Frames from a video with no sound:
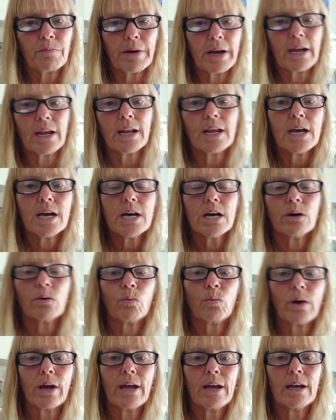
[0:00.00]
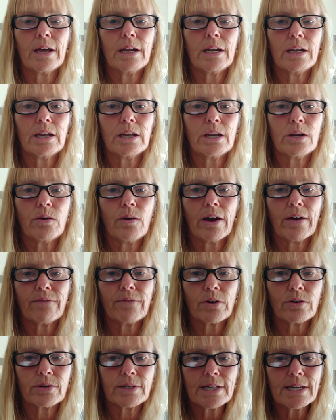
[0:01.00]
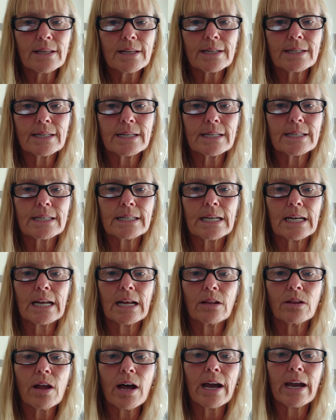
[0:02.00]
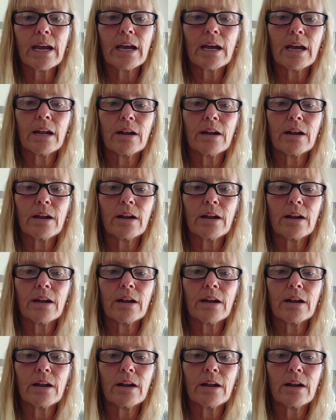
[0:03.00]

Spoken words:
But when you have photosynthesis needing light,